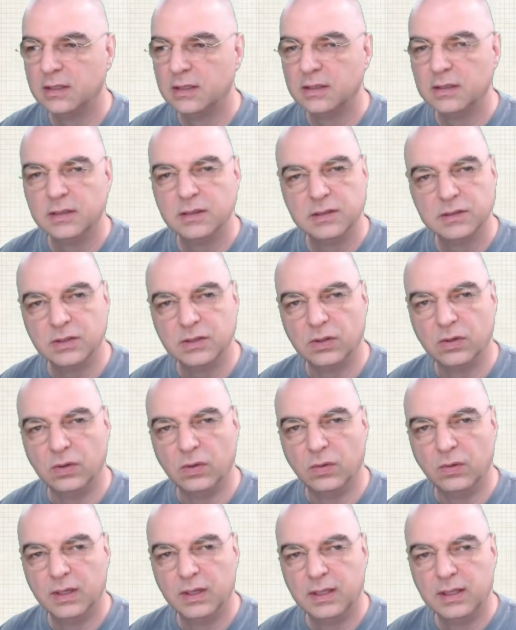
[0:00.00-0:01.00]

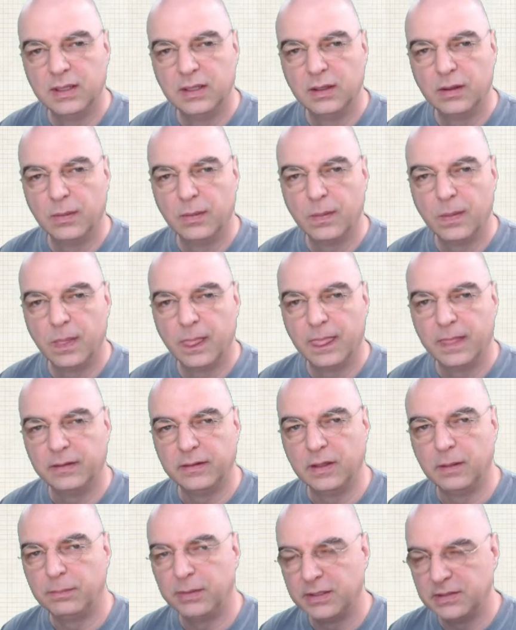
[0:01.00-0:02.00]
So
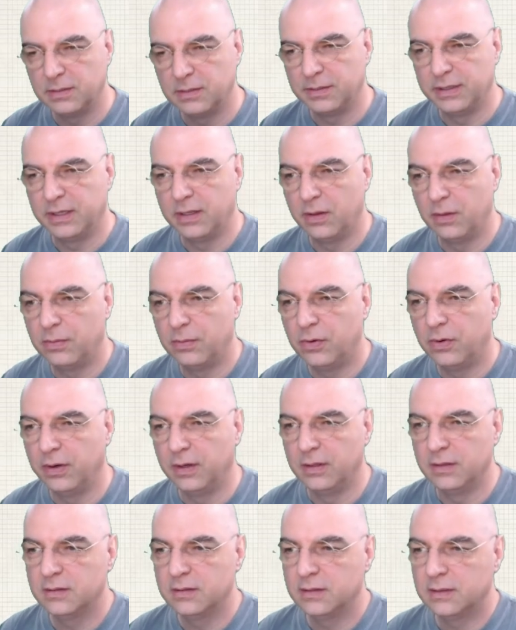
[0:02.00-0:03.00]
that brings up another
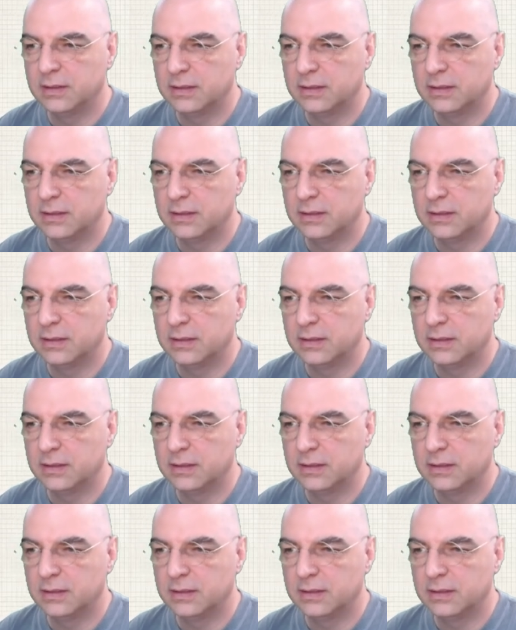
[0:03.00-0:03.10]
point.